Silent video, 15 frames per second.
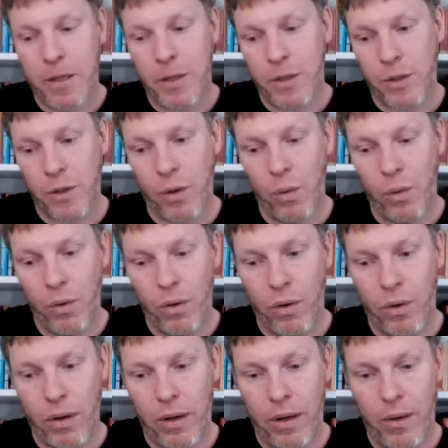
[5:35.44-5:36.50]
So
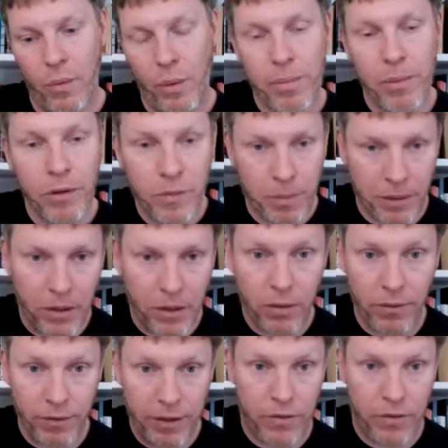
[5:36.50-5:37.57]
we multiply
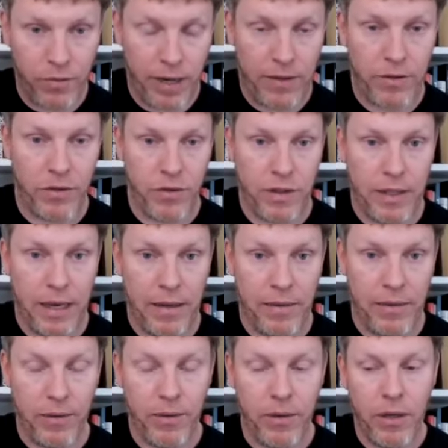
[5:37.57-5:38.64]
all of these factors together,